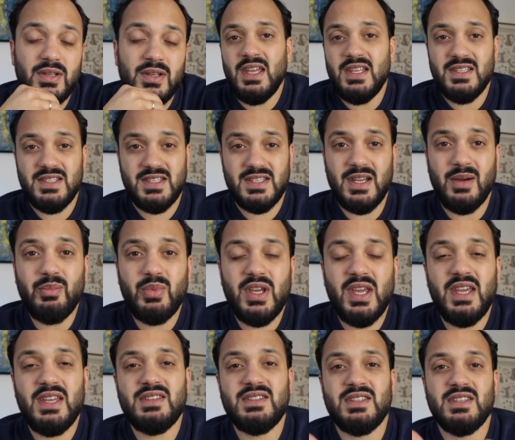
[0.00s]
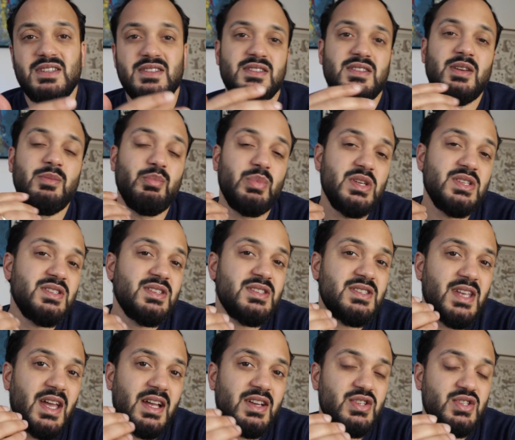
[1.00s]
In some cases, a
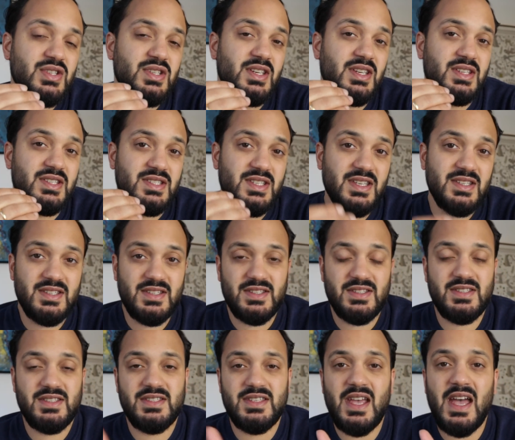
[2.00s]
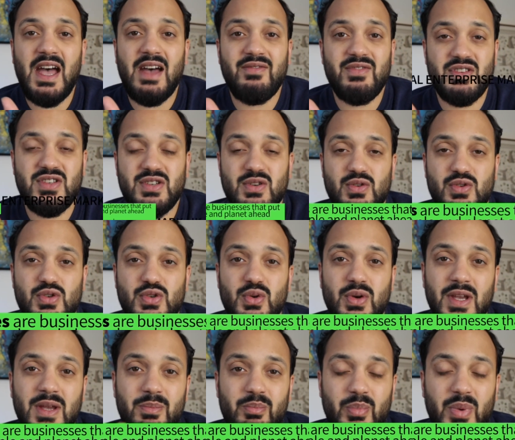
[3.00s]
business actually exists to have a
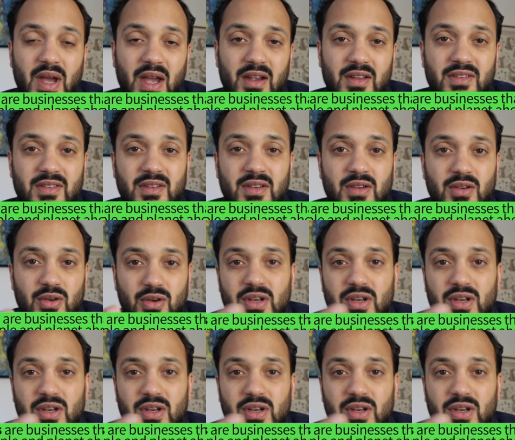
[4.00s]
social impact.